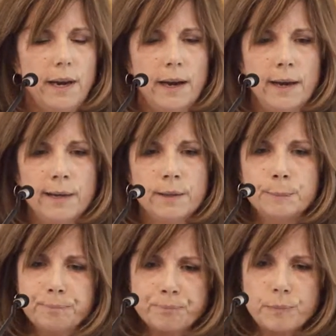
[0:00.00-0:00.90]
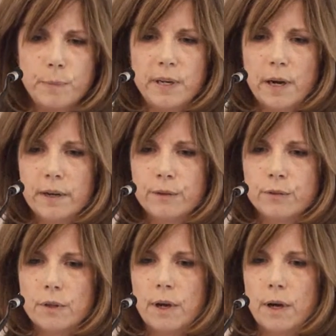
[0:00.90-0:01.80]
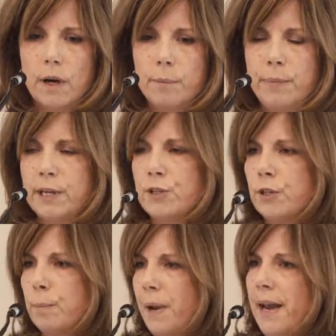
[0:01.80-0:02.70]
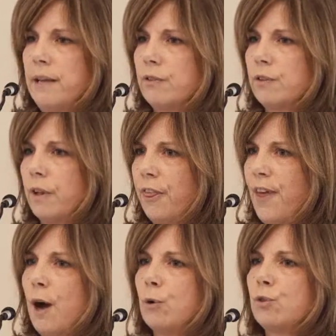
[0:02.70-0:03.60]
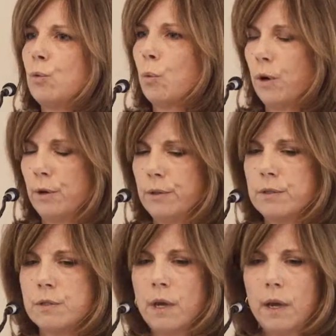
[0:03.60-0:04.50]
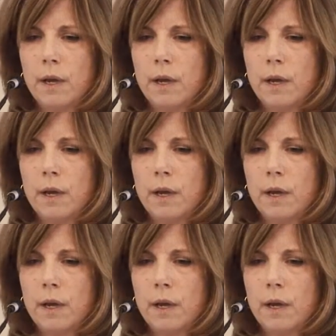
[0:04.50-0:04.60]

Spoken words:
And because a picture paints 1,000 words,